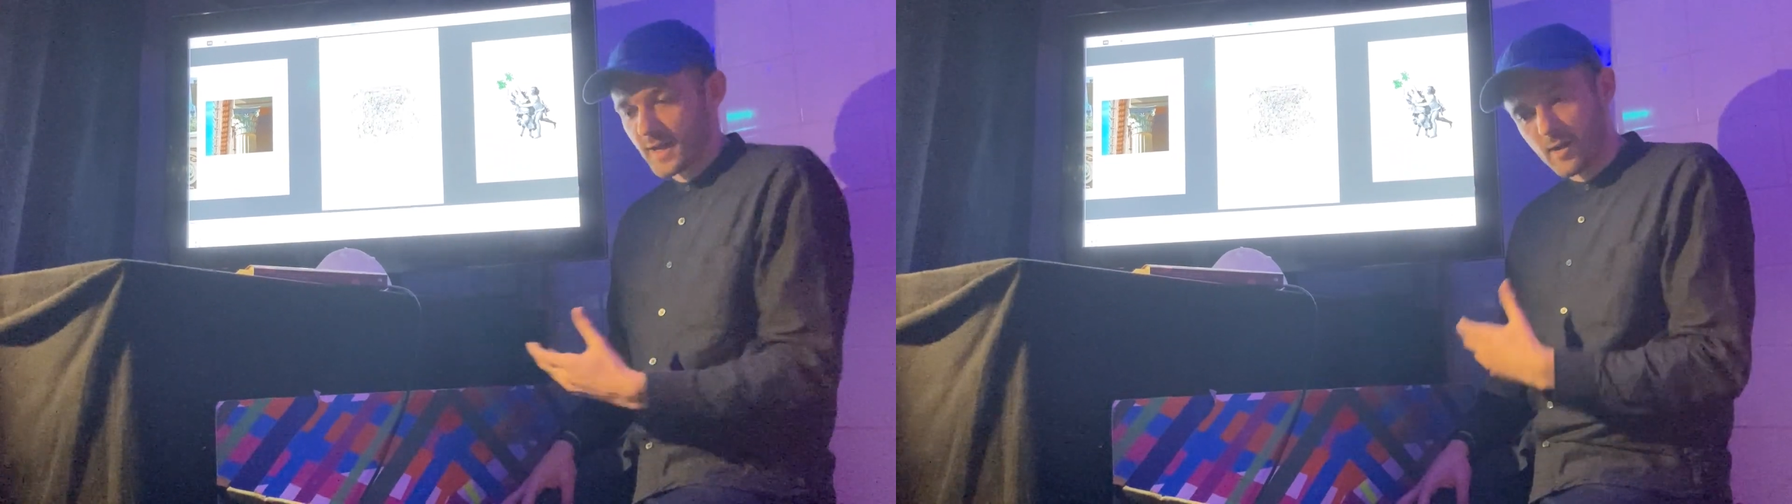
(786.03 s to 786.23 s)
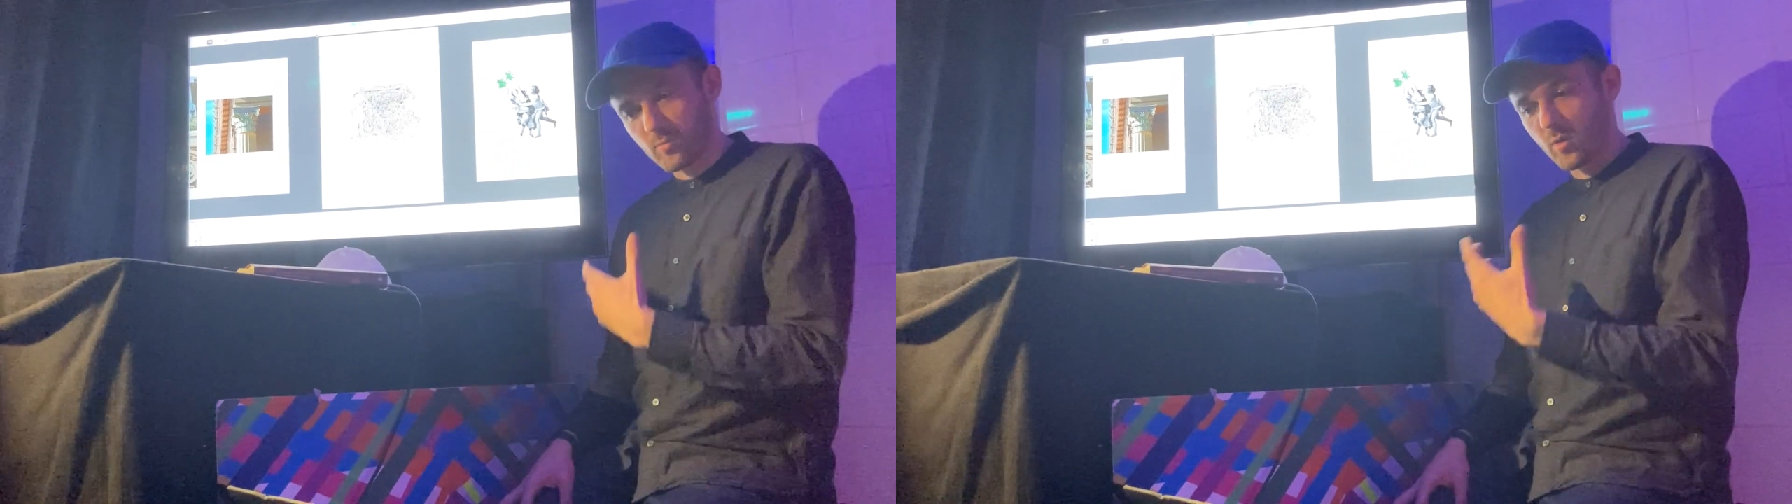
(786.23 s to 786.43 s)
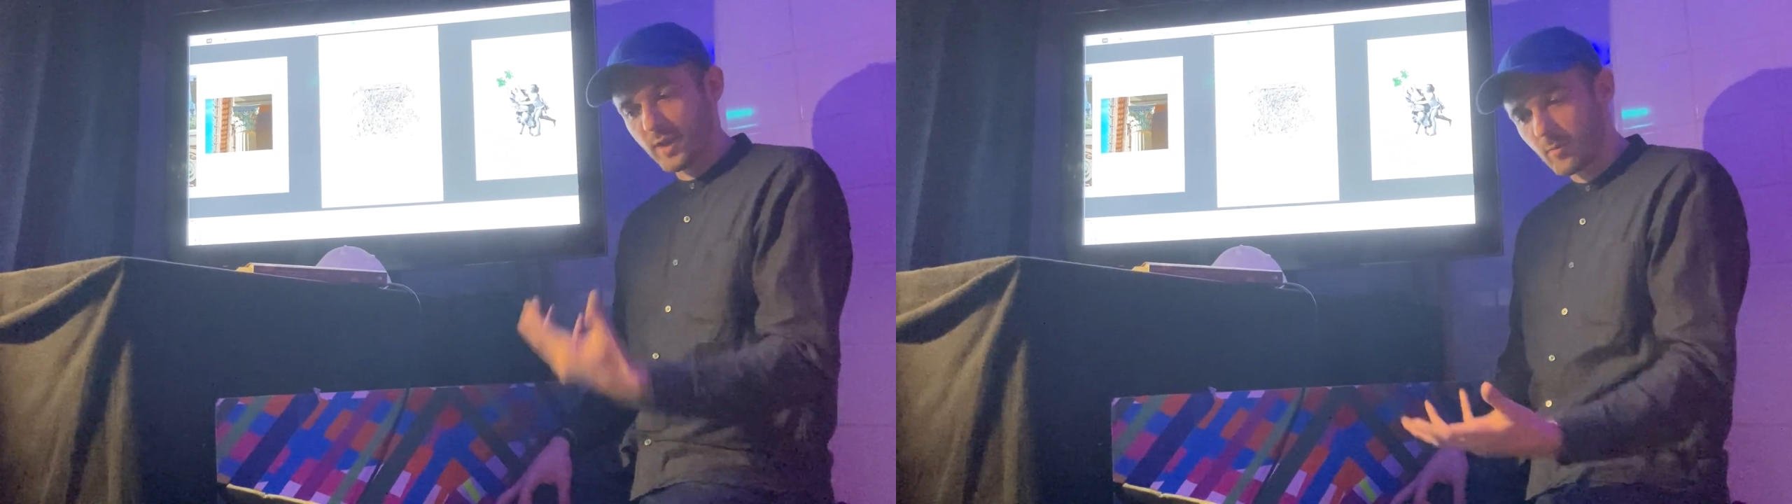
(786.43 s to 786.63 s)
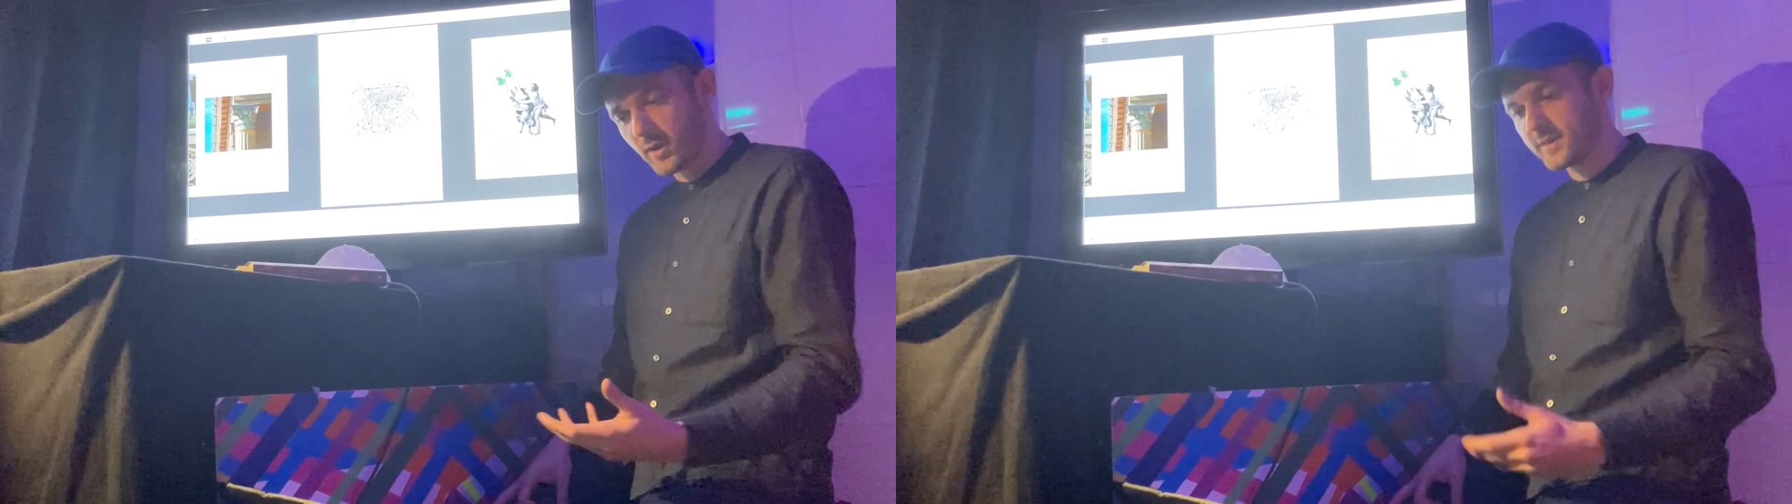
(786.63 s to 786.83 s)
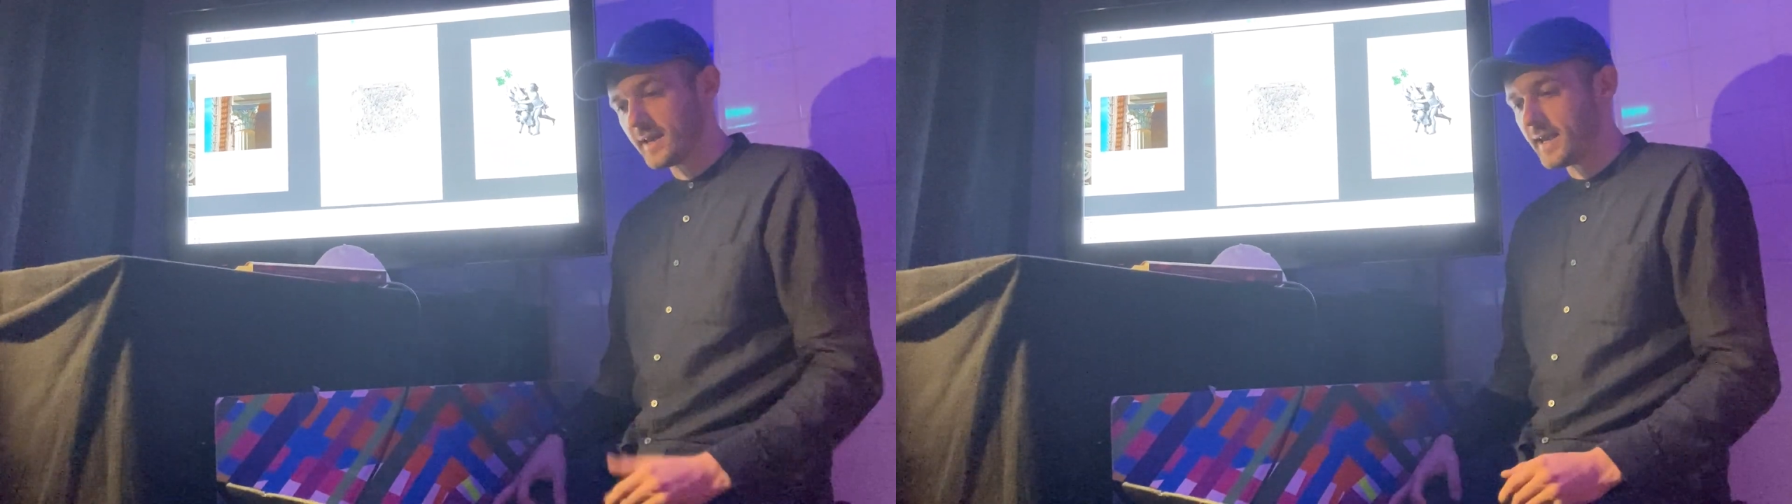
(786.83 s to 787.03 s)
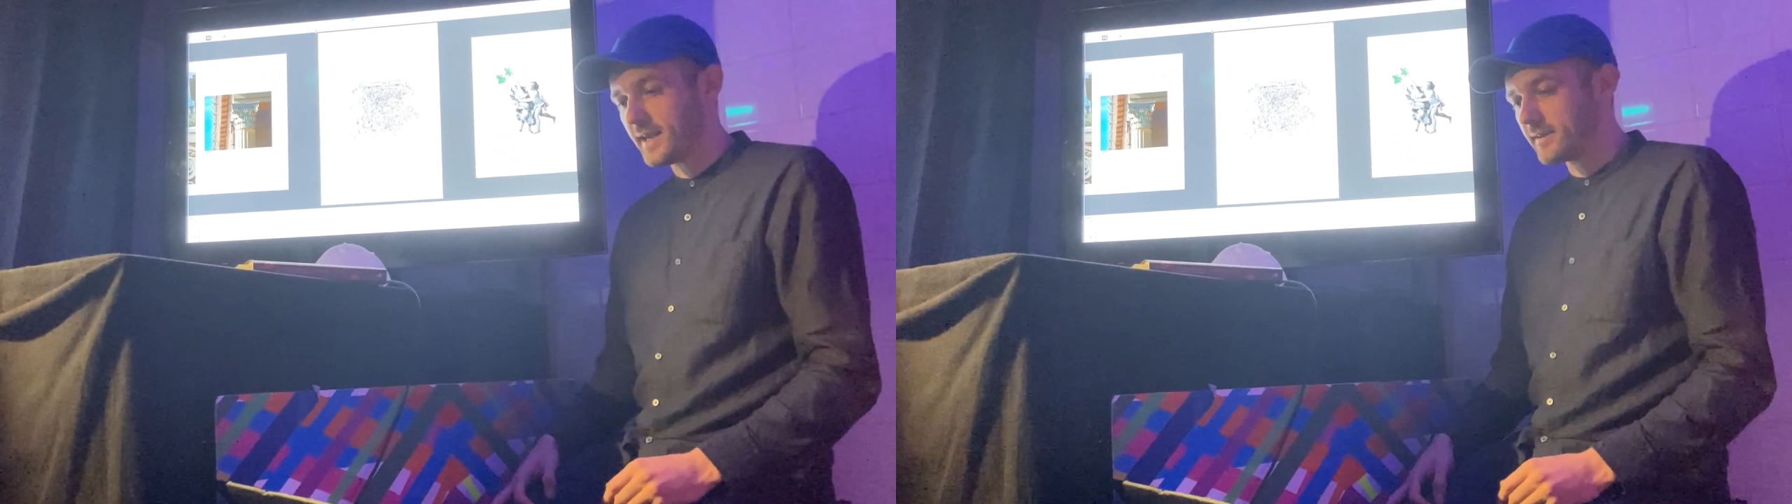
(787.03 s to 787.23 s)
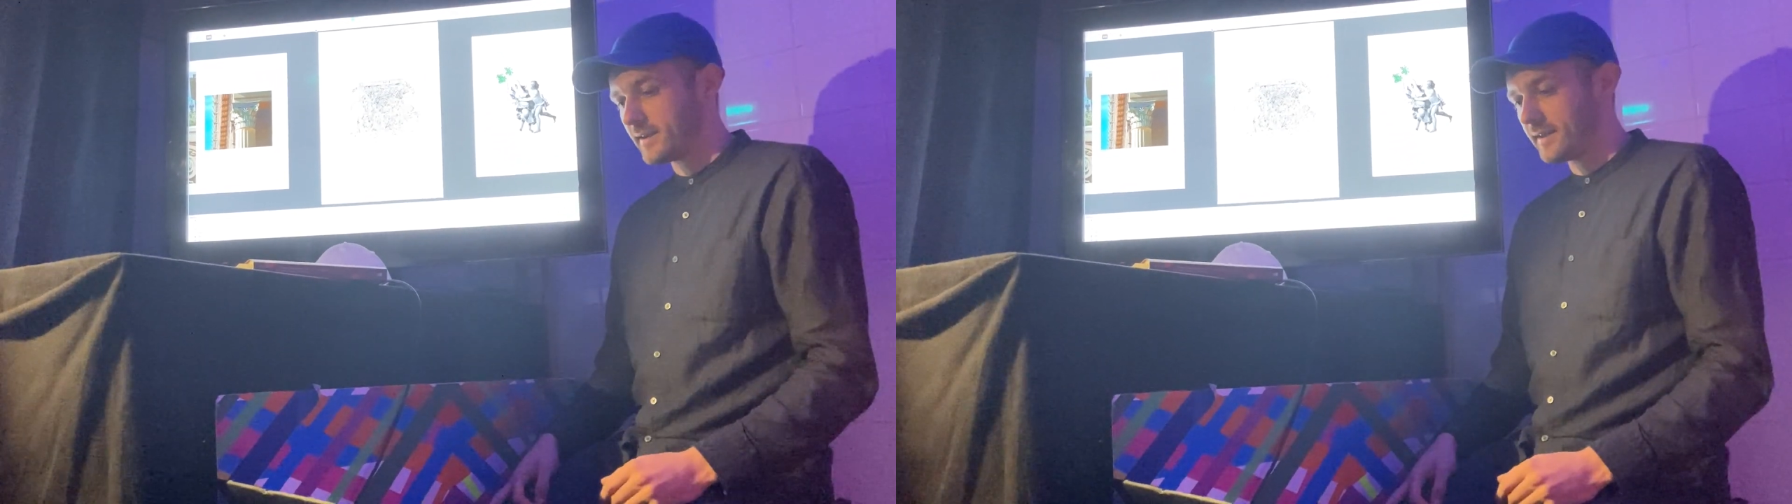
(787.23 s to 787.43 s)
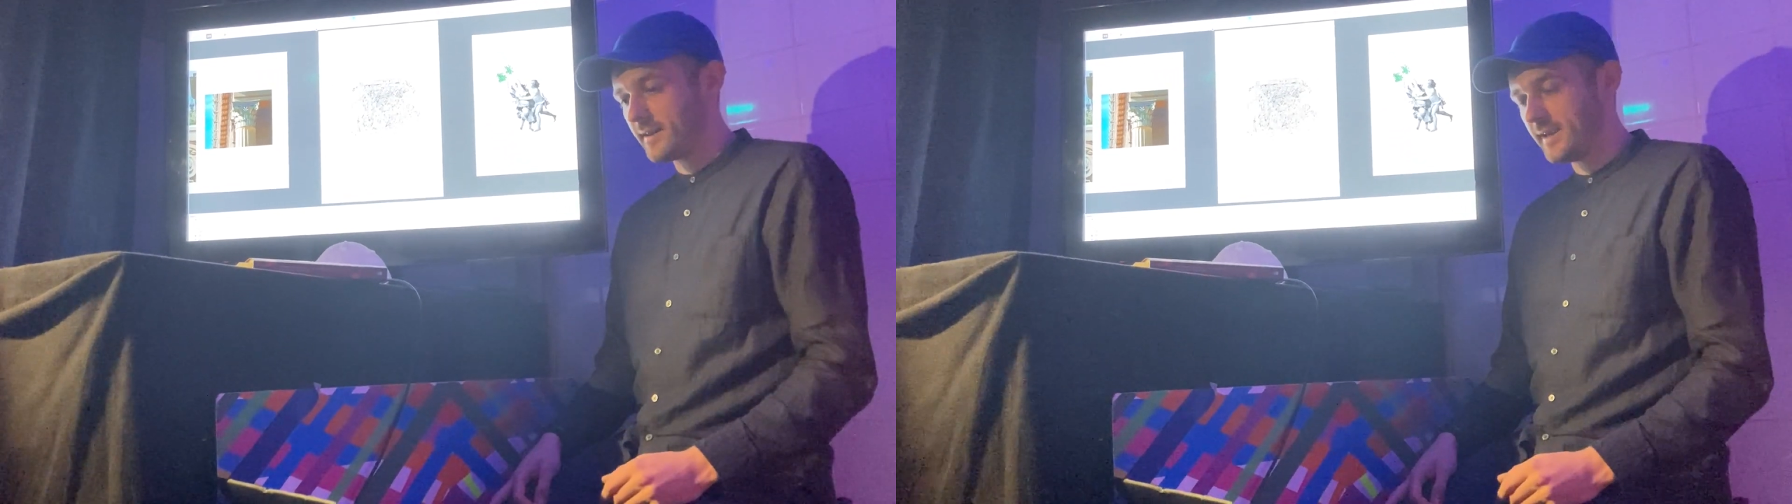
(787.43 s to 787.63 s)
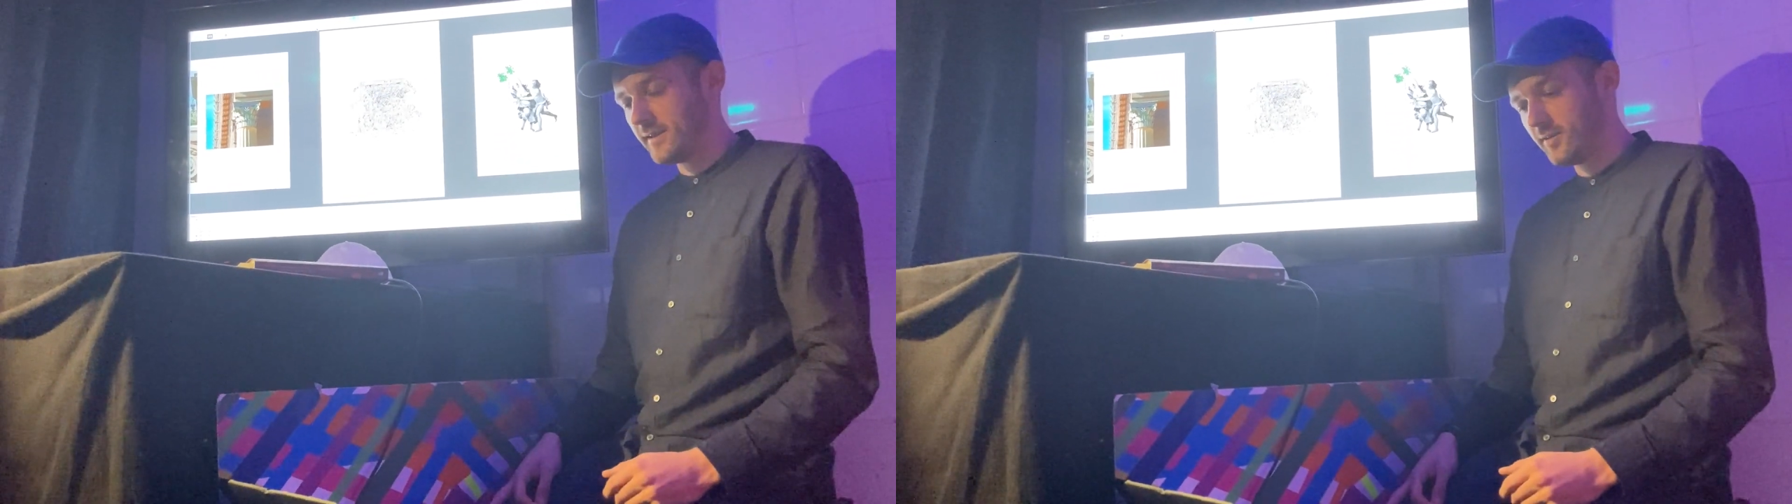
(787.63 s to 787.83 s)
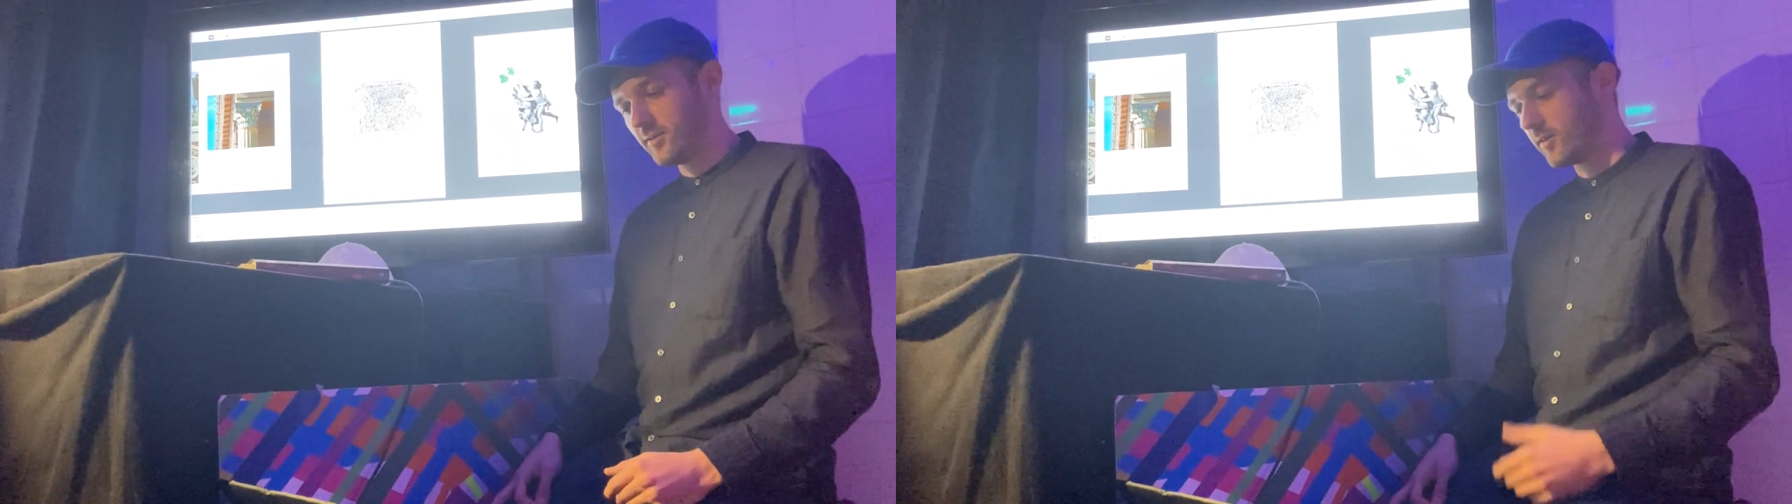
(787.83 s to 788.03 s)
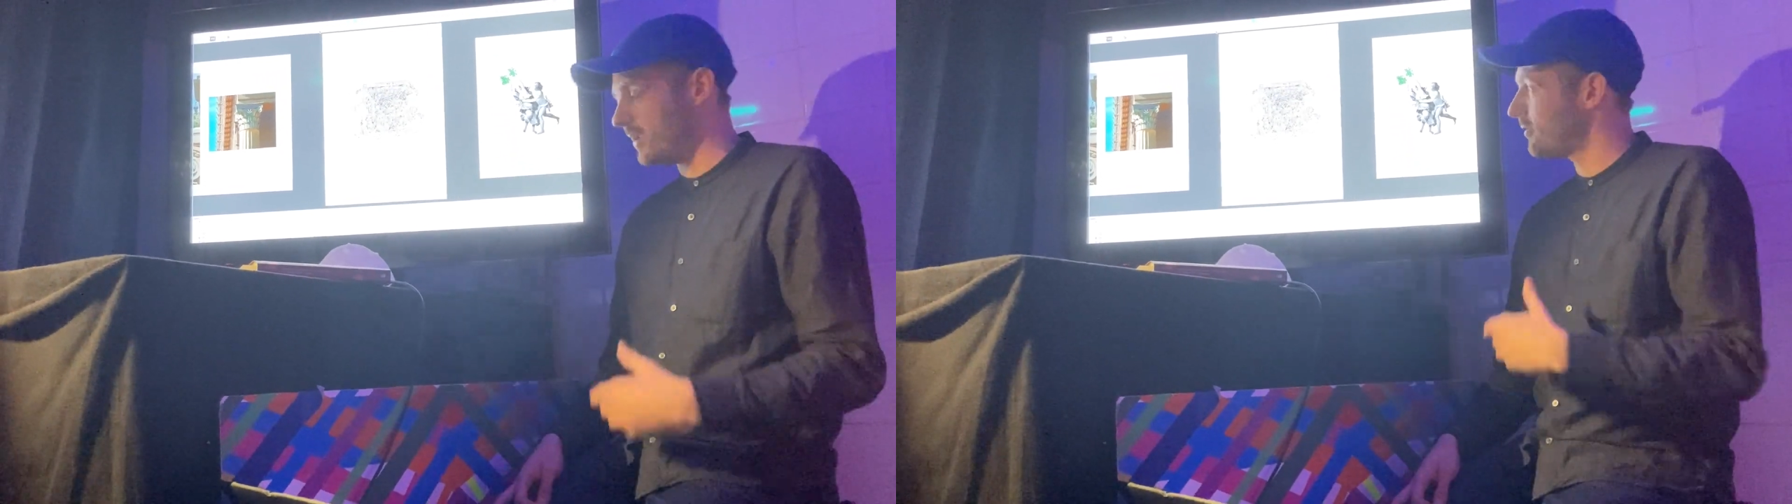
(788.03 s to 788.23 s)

out walking one day and he